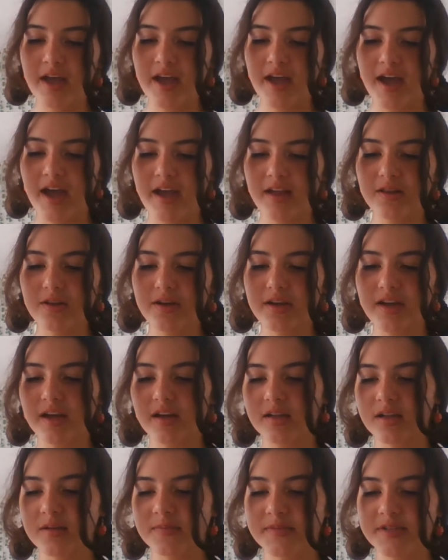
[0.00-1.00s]
"Hey, look at
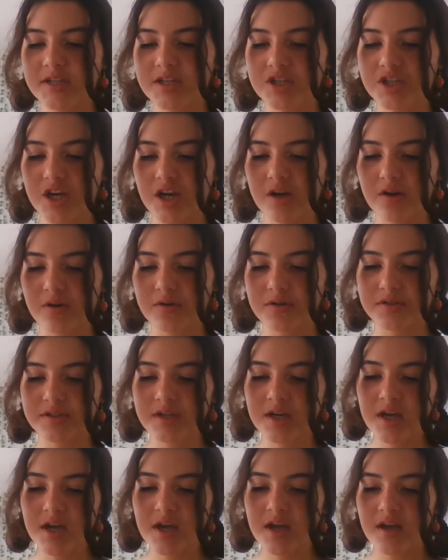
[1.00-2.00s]
clumsy Gerald,"
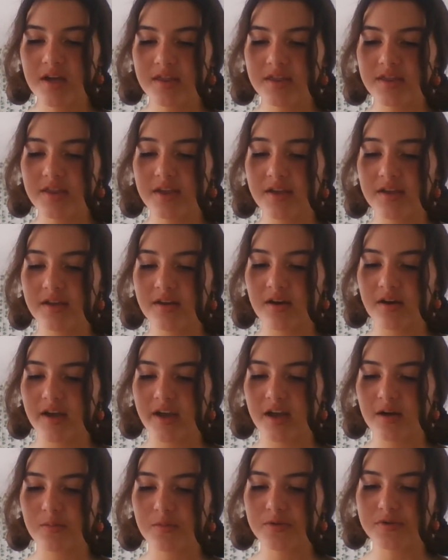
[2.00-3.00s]
the
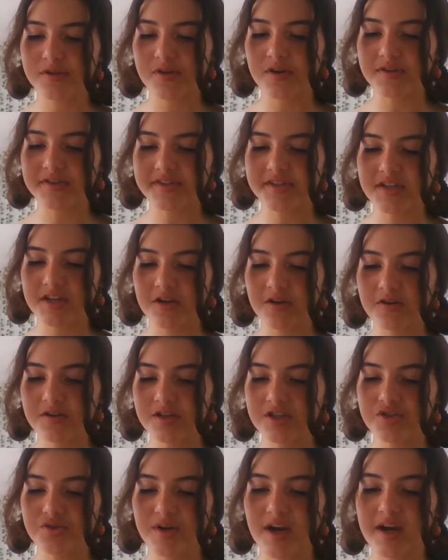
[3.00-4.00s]
animals all sneered.
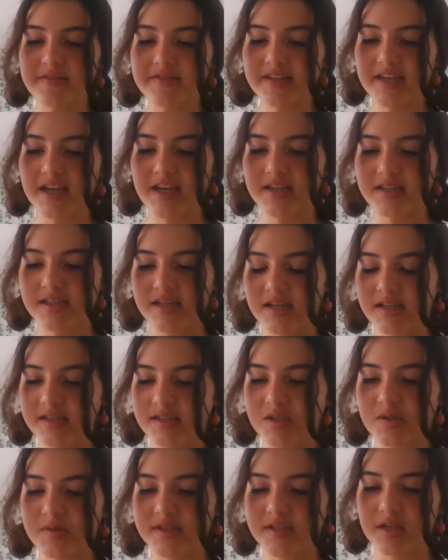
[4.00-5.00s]
"Giraffes can't dance,
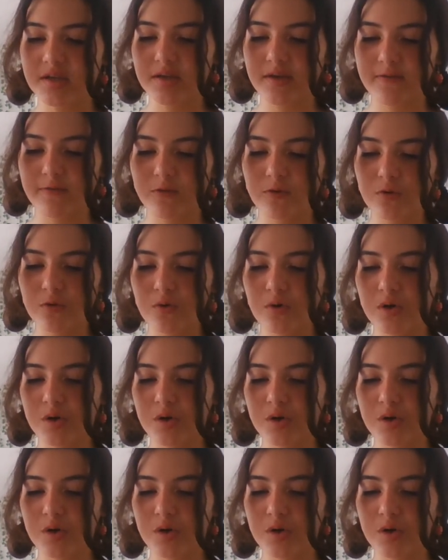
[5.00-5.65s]
you silly fool.